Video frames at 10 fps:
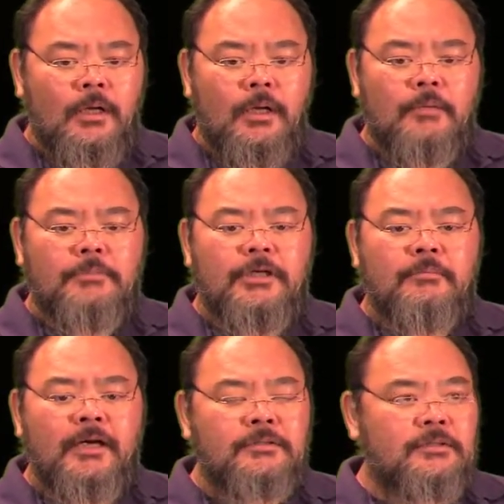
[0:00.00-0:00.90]

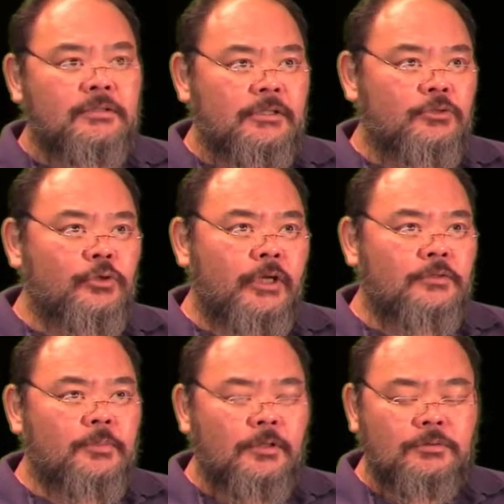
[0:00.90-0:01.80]
Minimize C
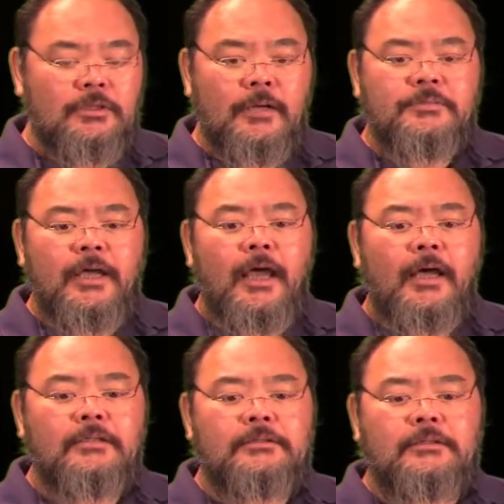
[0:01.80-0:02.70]
transpose times
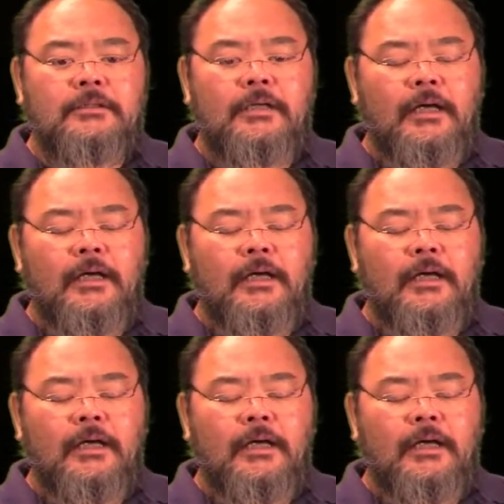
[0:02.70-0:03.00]
X